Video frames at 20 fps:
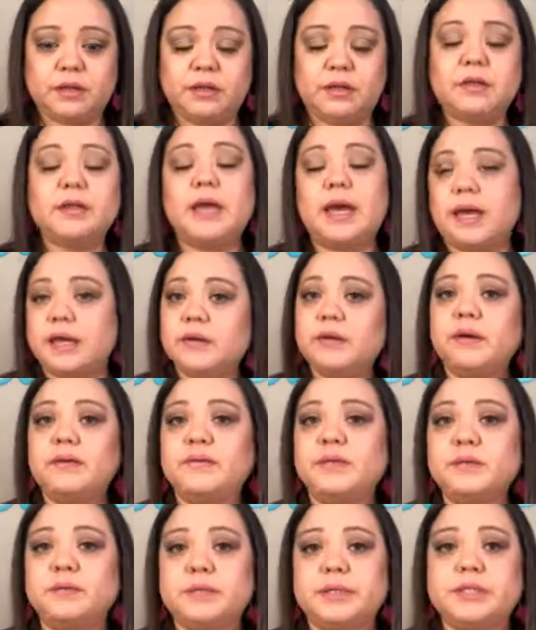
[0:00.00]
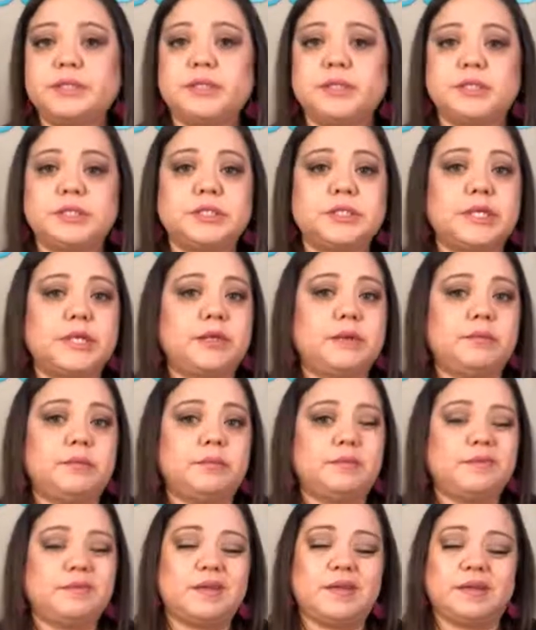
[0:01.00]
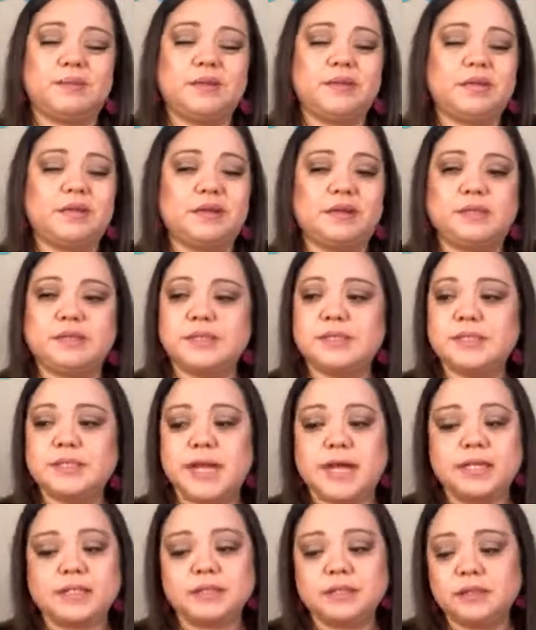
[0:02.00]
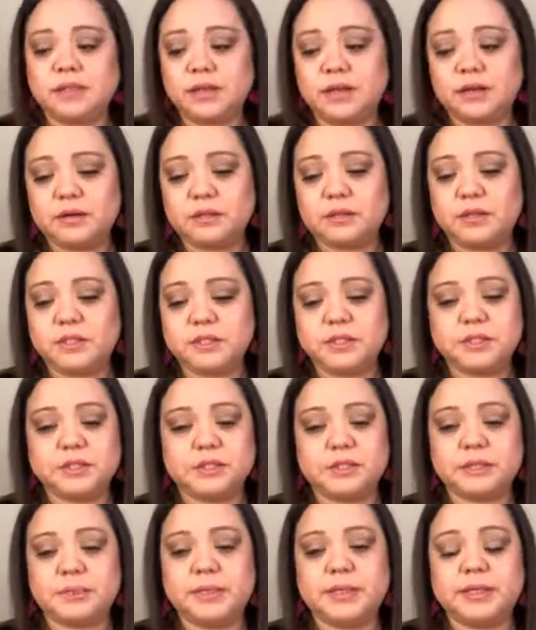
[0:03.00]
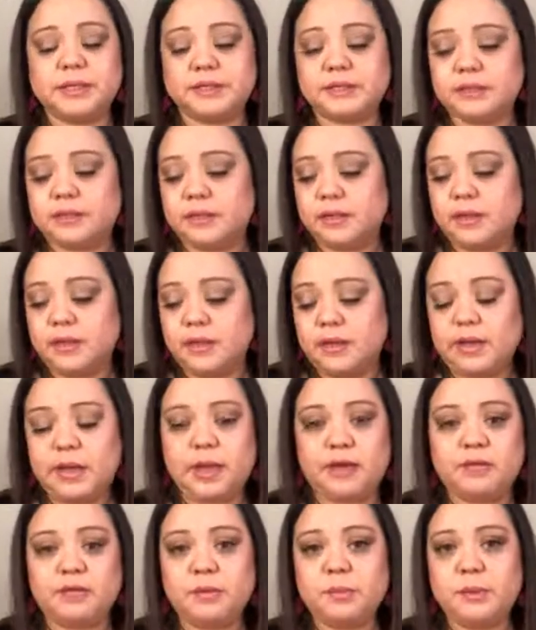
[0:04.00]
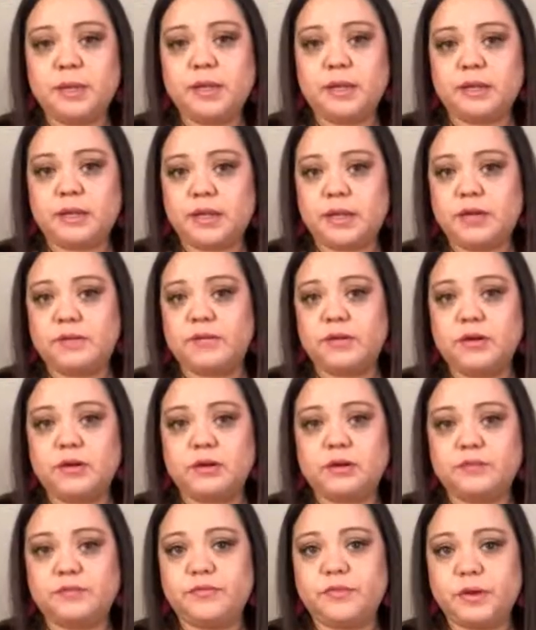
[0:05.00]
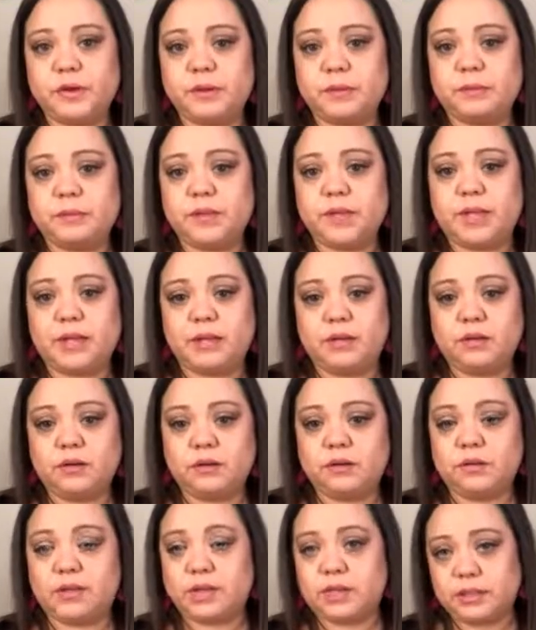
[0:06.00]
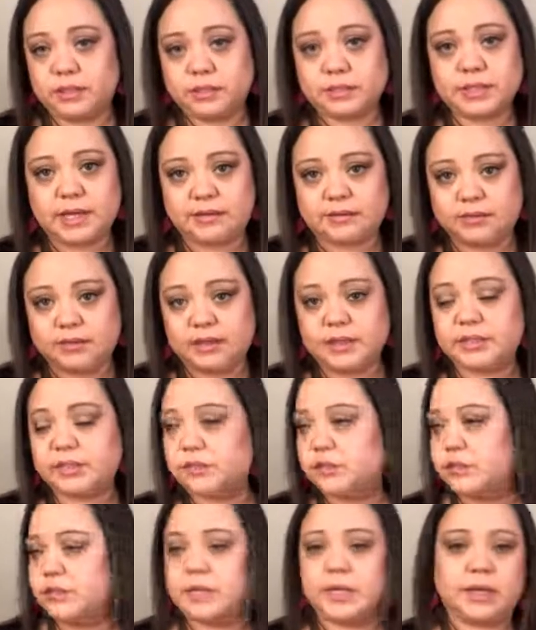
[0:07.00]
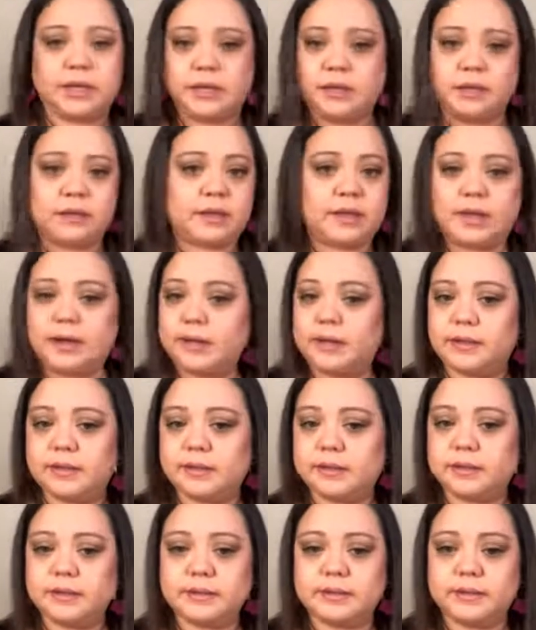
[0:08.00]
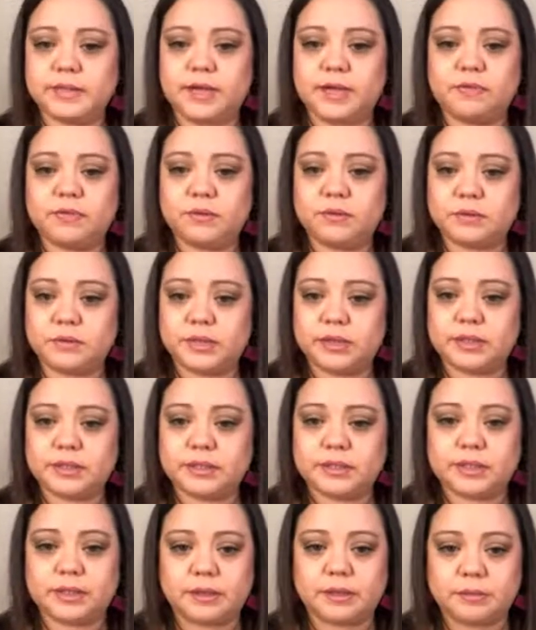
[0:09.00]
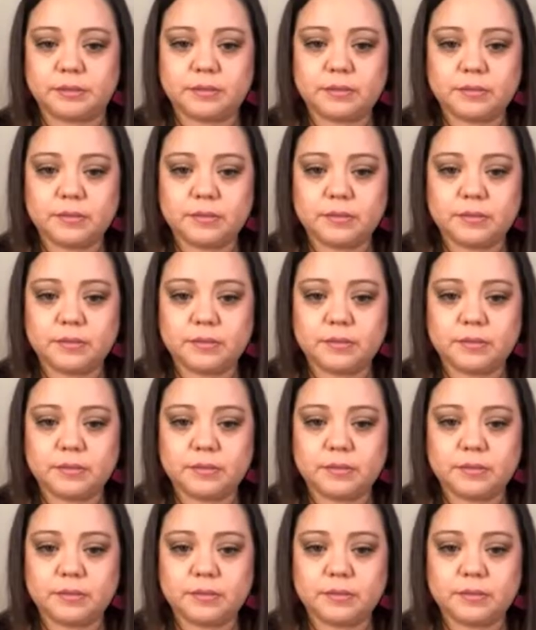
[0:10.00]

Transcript: Yeah, you have to research it, and I mean, just ask a lot of questions, because everybody that I've heard from that that does have a laser say that it doesn't save you a lot of time.